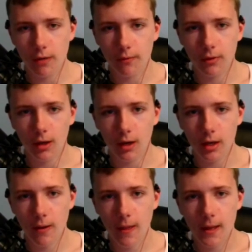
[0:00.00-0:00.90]
of
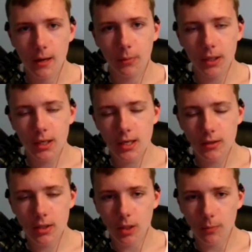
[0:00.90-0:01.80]
thought, but it is
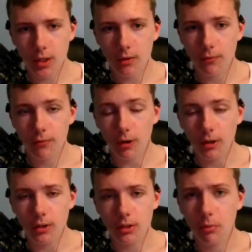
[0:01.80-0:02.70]
something
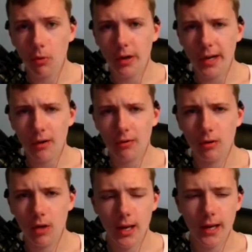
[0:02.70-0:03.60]
fun to point out
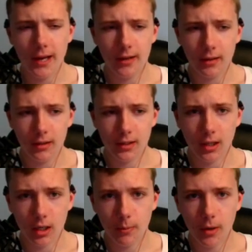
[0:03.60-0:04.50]
and
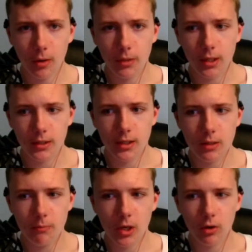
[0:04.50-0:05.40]
talk about because
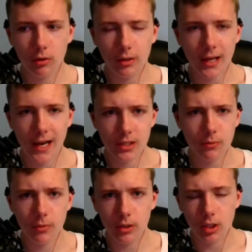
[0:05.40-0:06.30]
mural
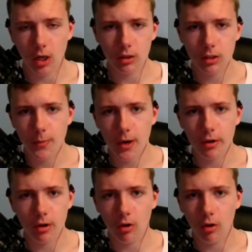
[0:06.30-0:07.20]
hasn't been talked
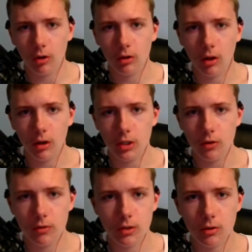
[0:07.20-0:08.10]
about at all on
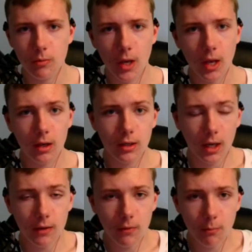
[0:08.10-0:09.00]
YouTube,
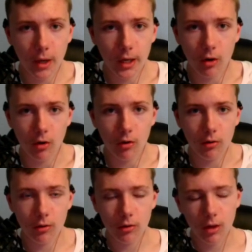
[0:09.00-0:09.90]
not even by
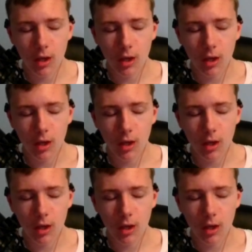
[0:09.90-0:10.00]
Earth.